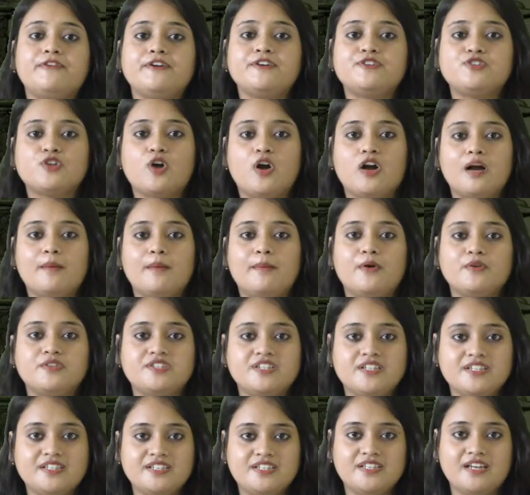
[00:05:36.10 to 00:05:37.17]
we talk about
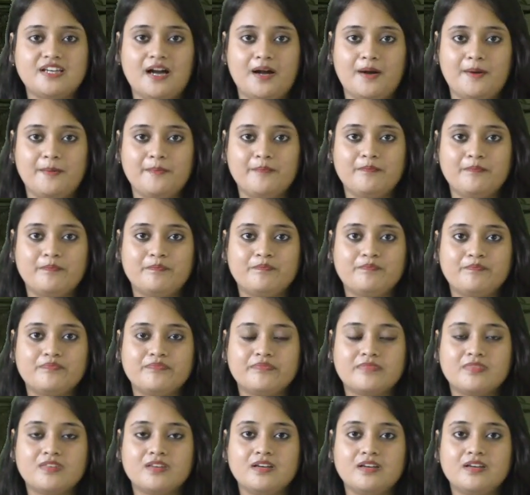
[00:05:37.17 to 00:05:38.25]
India,
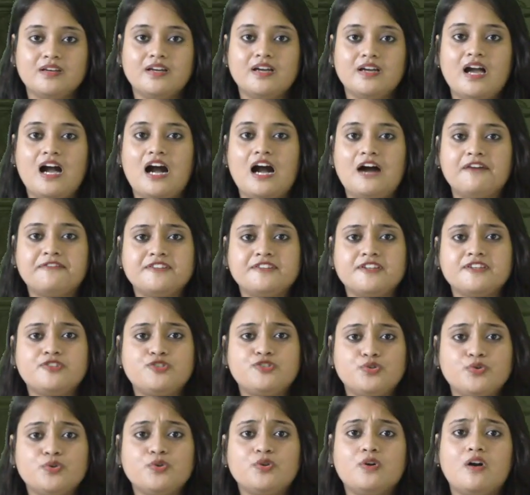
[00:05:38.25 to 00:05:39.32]
after
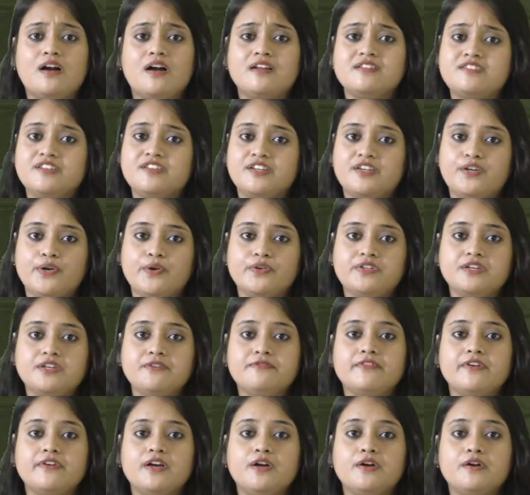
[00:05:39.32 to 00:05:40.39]
2 consecutive
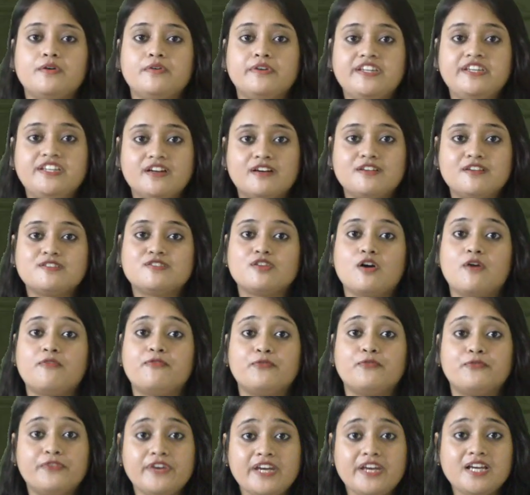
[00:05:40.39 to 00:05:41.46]
years of
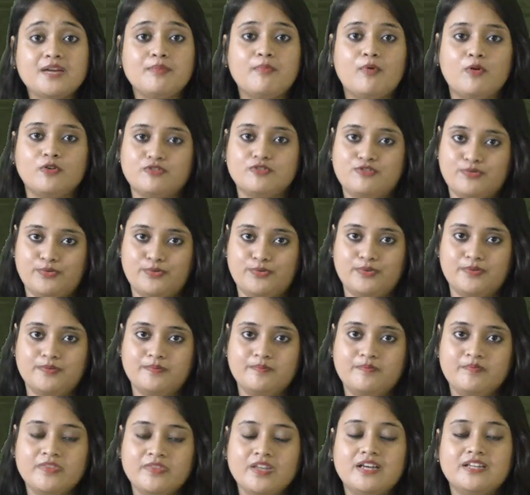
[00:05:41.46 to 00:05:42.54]
weak monsoon,
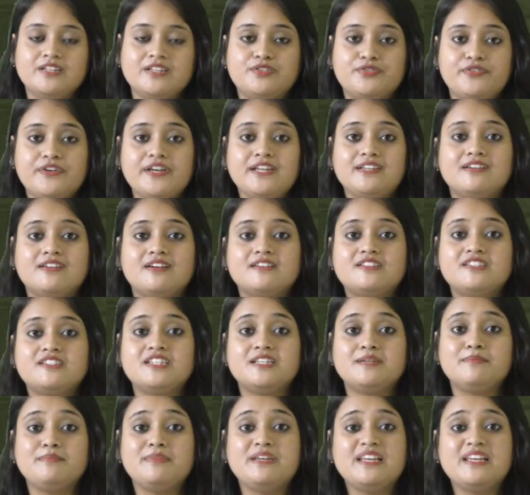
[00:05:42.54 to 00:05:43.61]

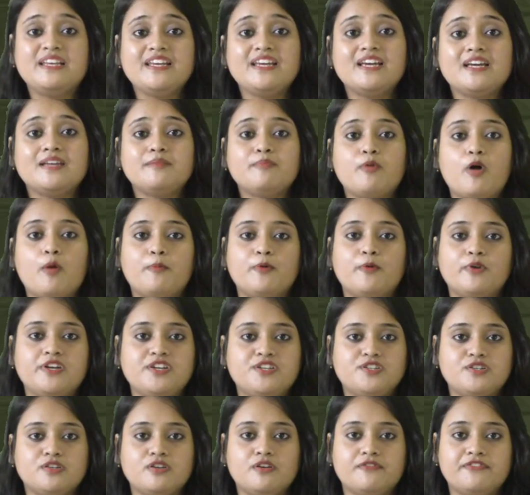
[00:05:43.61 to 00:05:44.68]
330 million
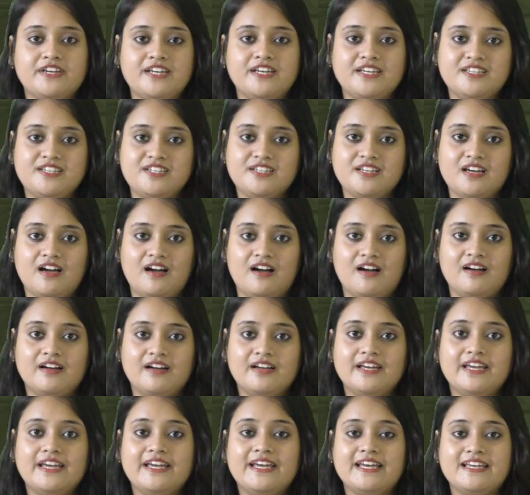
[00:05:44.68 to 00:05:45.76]
population of India
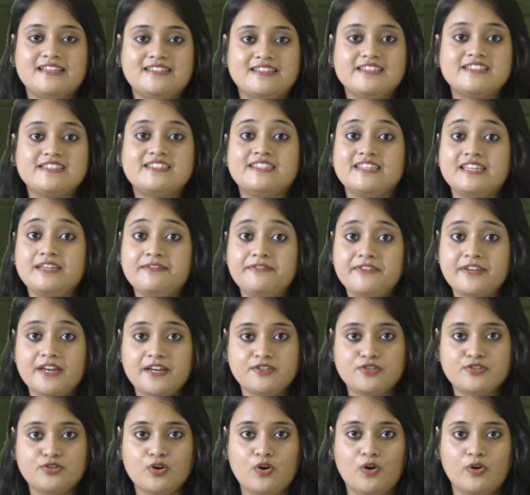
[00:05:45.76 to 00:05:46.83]
is in severe
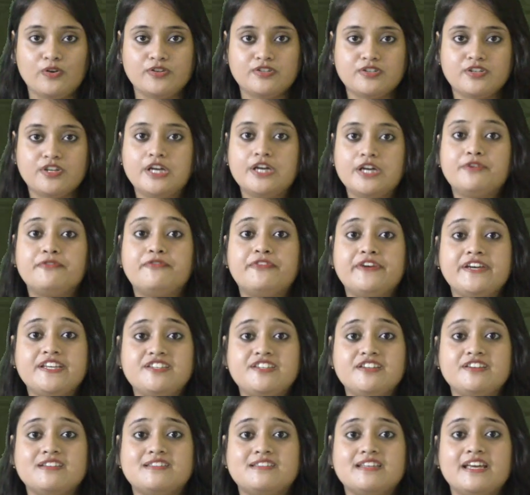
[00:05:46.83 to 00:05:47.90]
drought, which
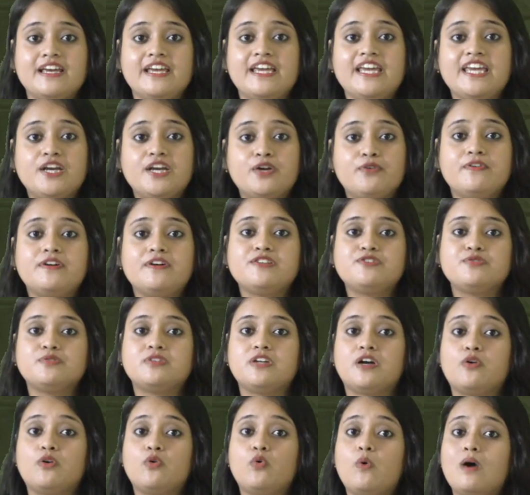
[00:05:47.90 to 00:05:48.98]
is equal to
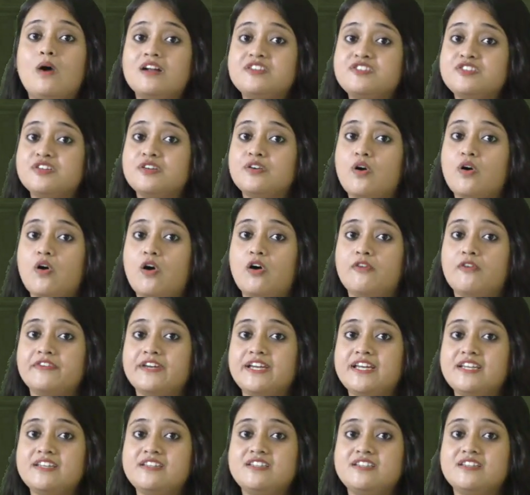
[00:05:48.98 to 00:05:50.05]
the quarter of
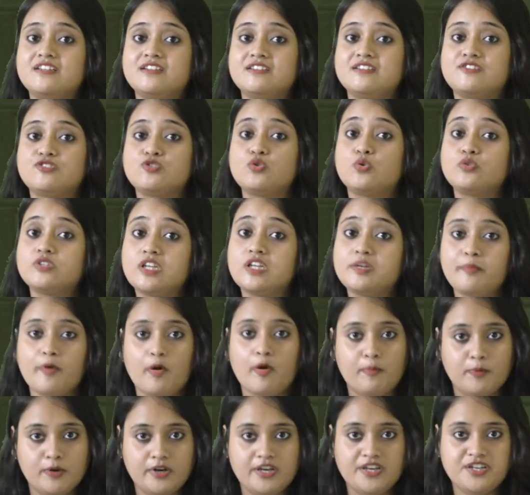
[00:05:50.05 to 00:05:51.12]
India's total
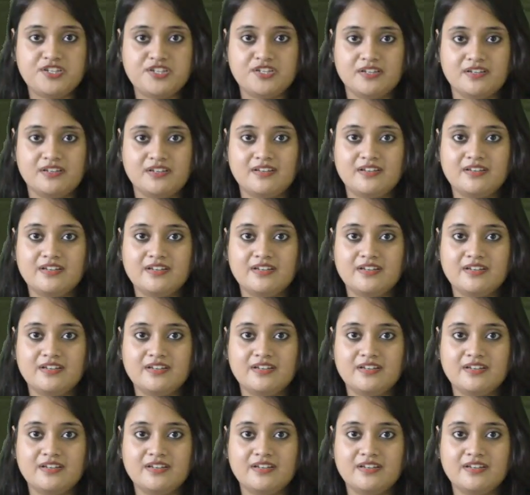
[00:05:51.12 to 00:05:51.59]
population,